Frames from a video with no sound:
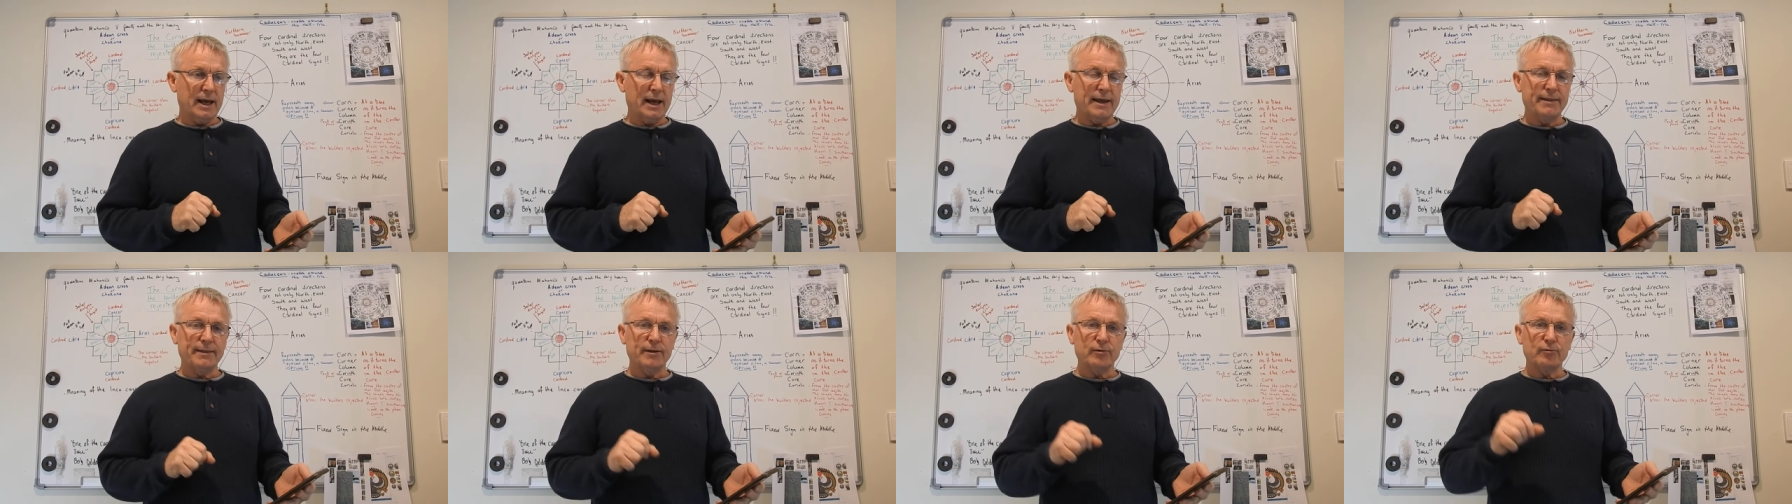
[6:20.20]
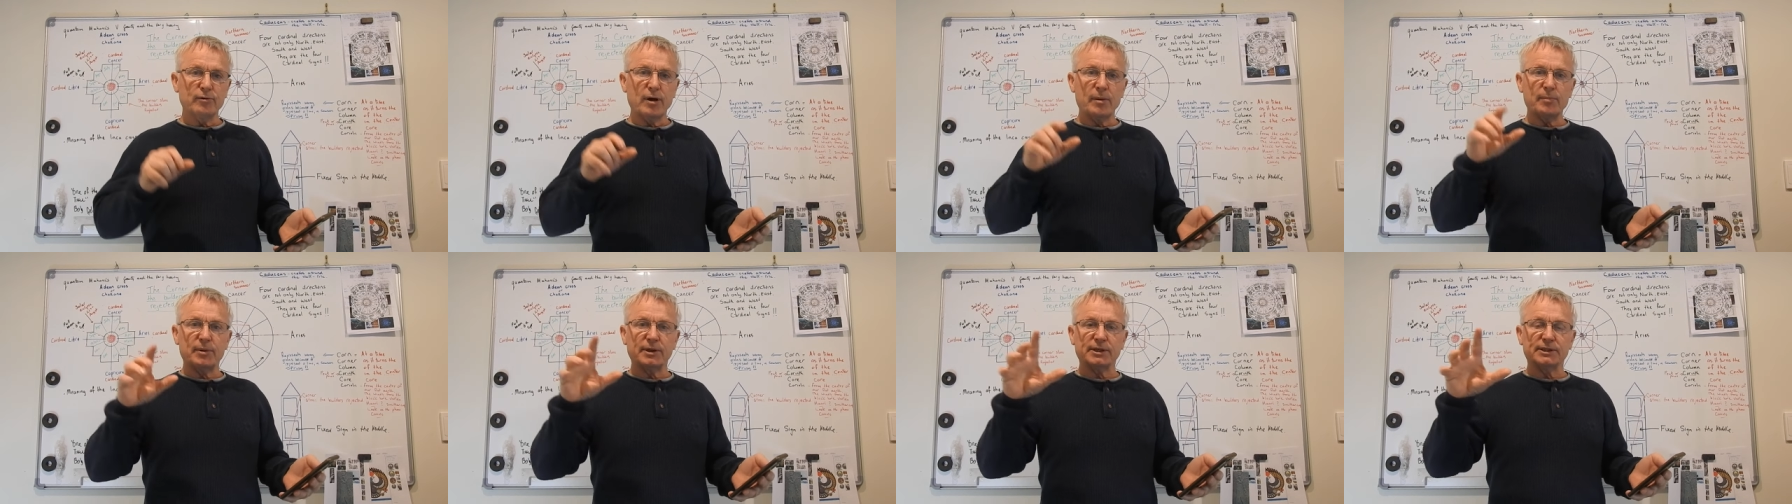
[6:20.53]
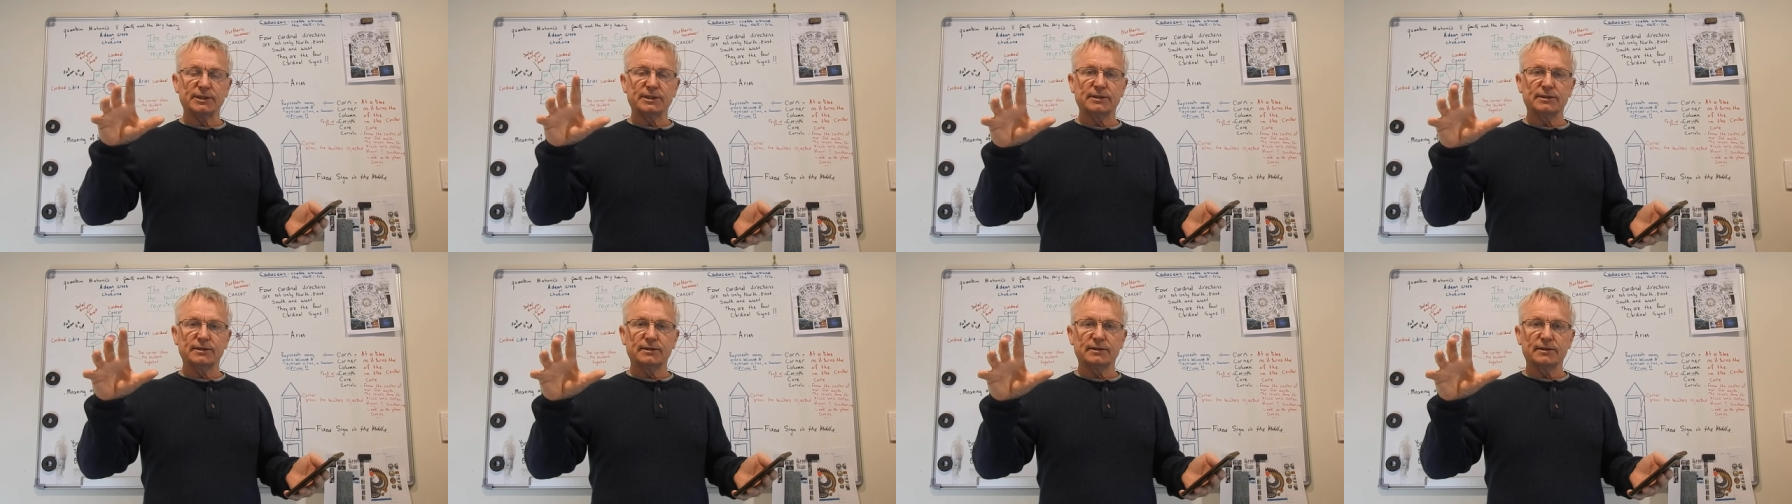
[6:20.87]
And the
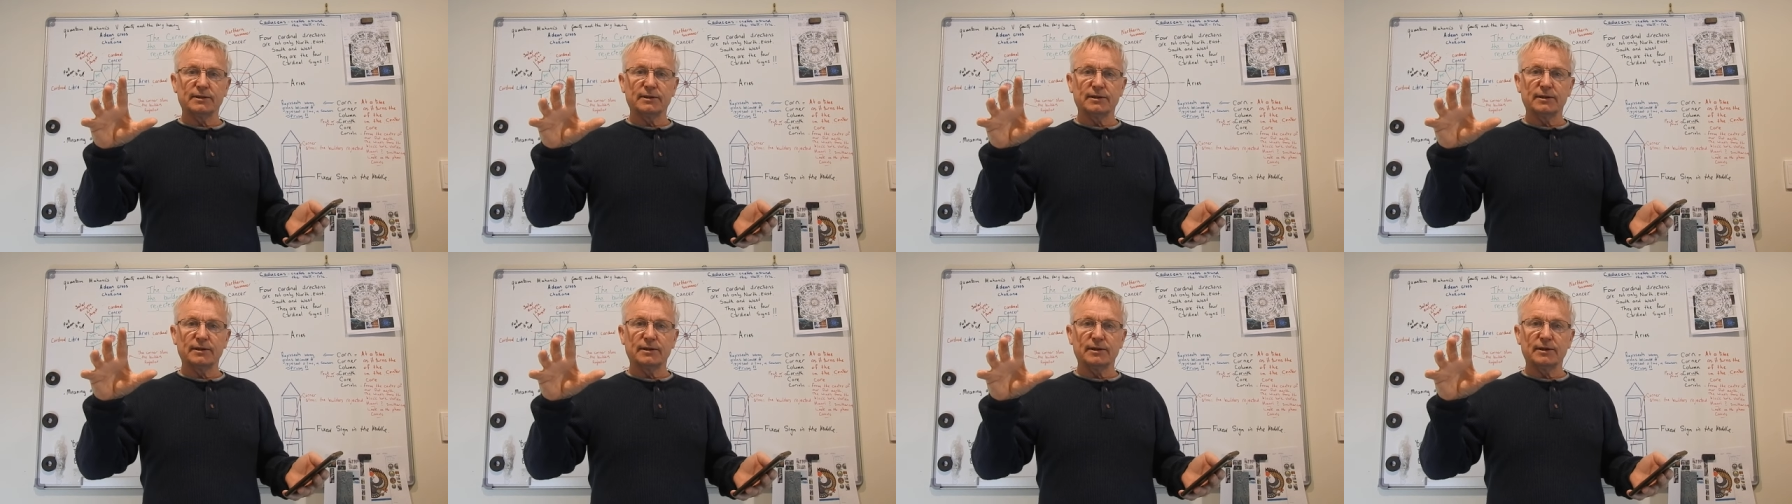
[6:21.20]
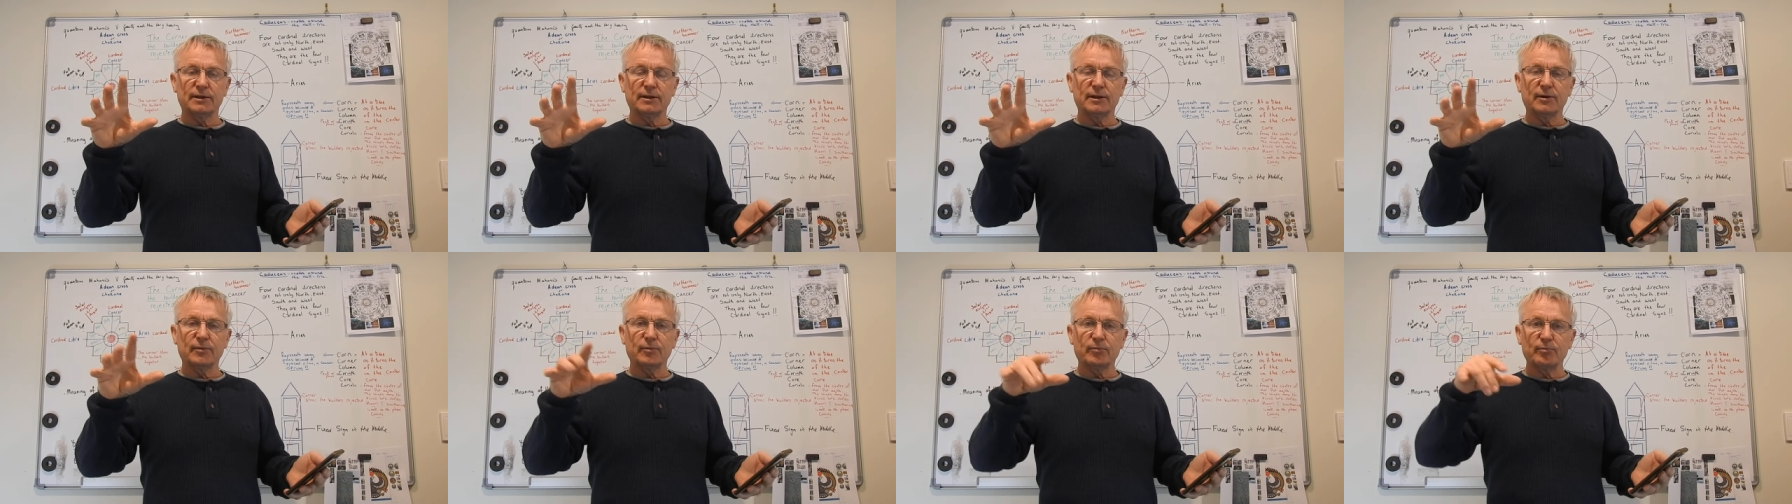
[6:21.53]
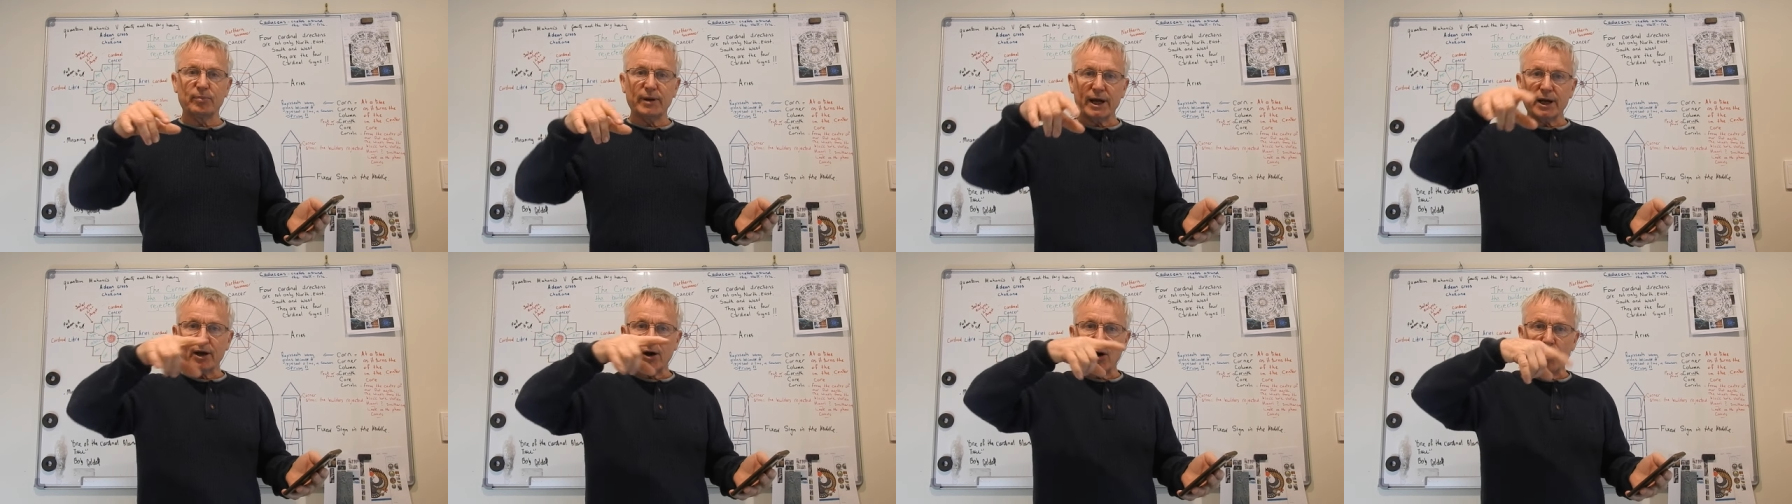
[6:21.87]
rabbits, the
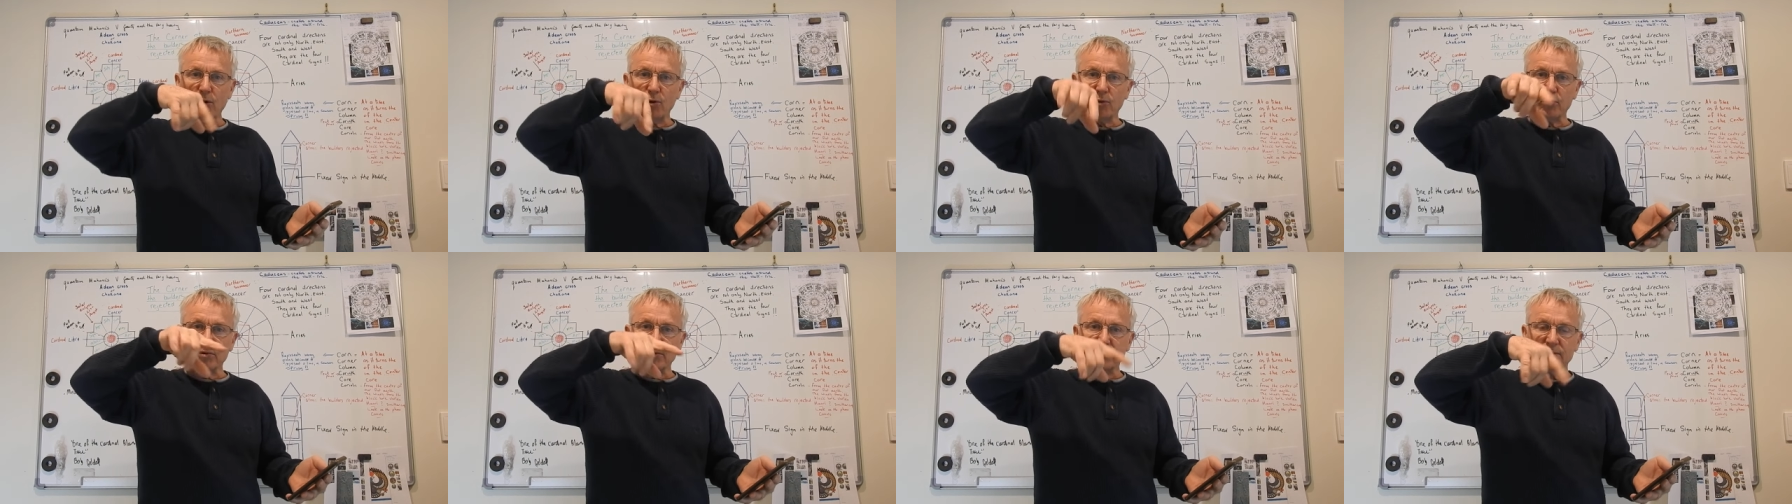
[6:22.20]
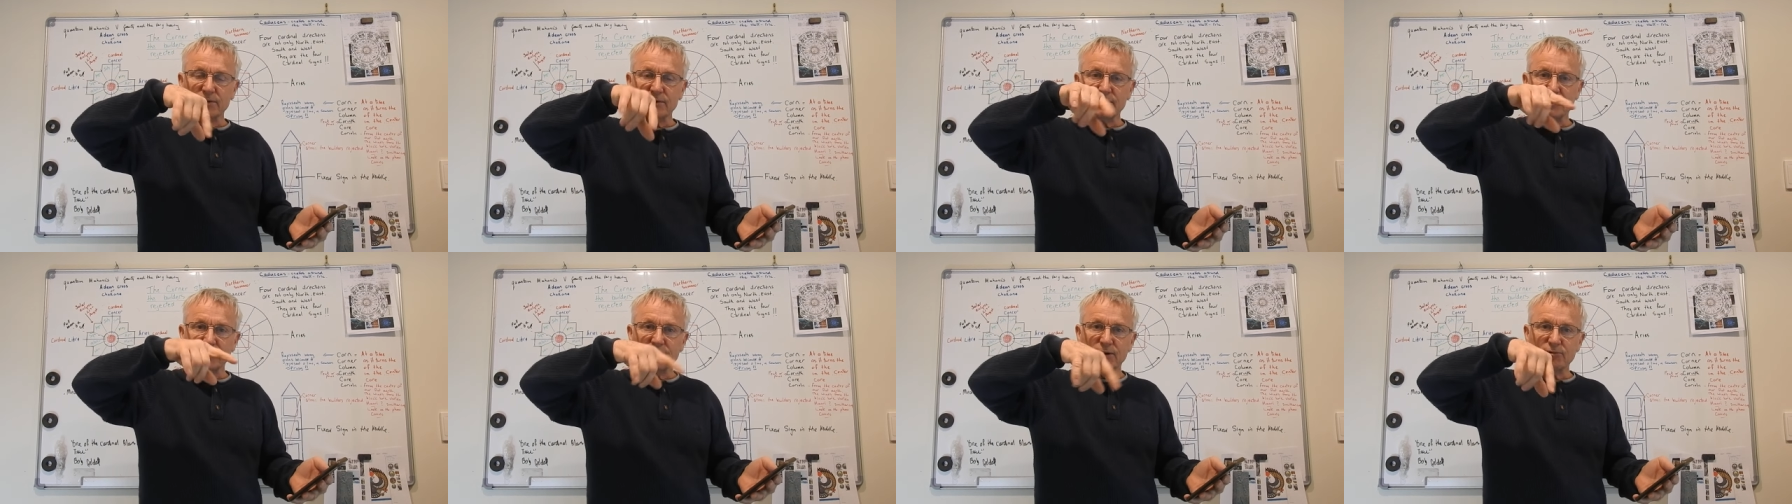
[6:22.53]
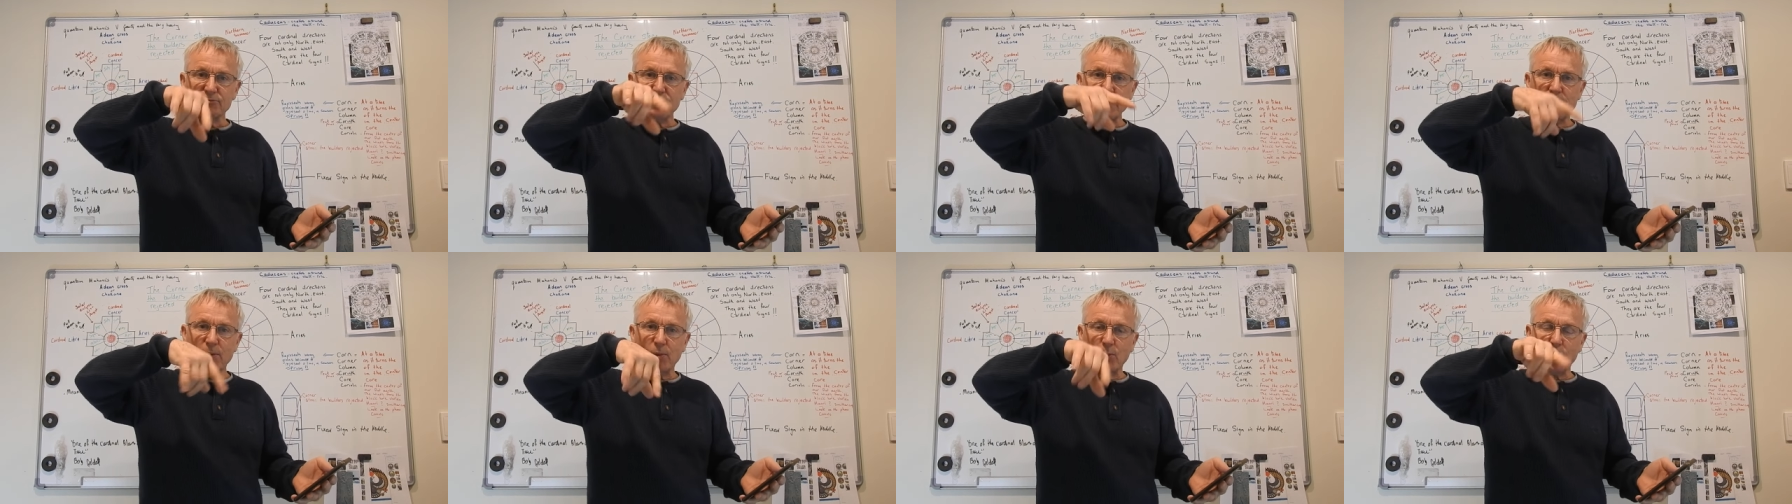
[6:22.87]
black hole, a
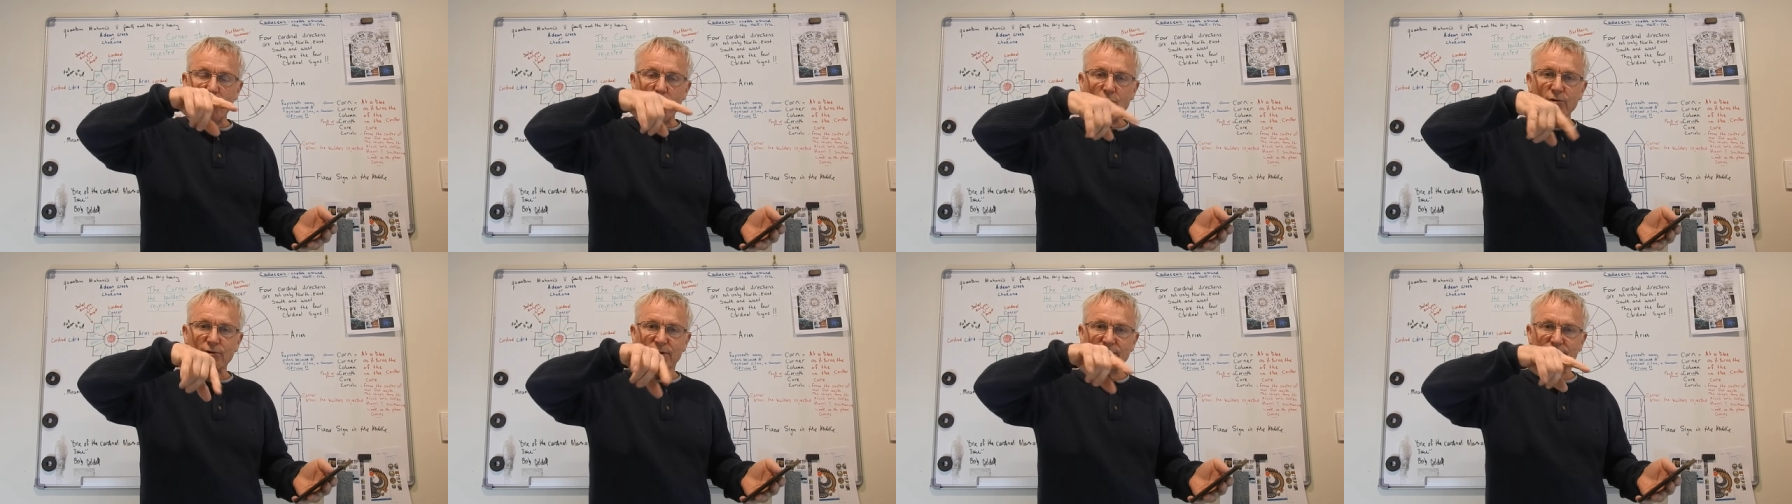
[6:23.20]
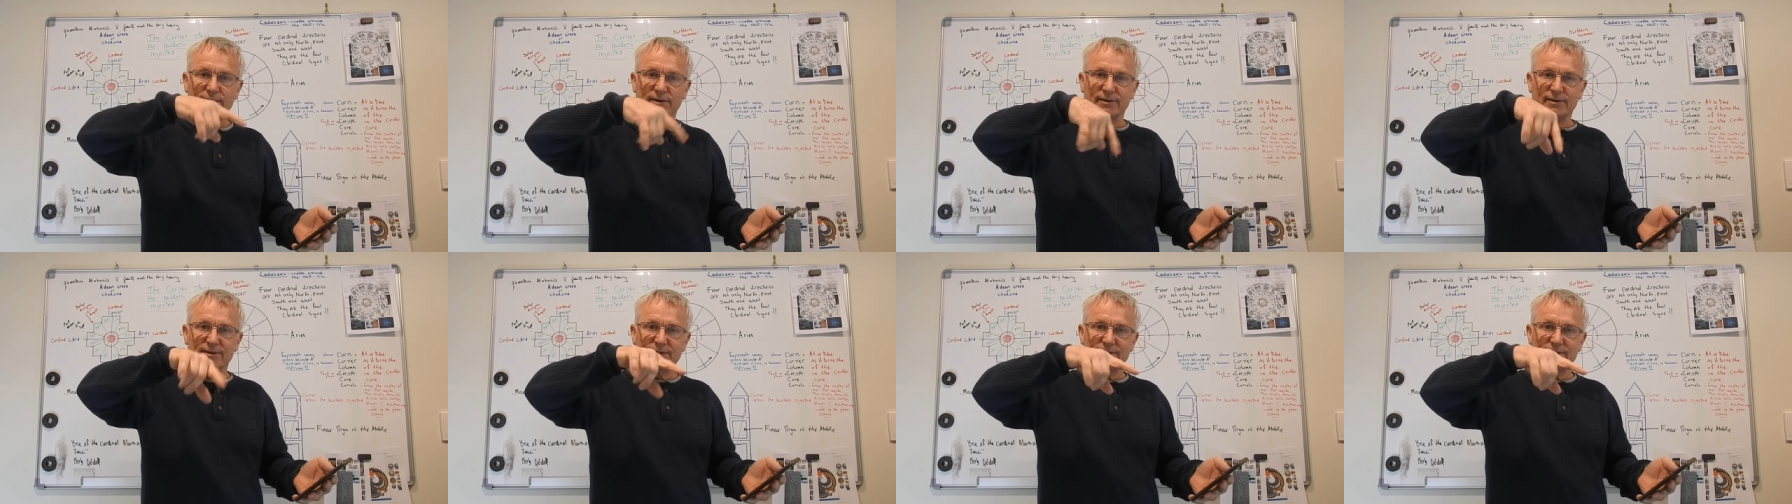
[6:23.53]
rabbit warren.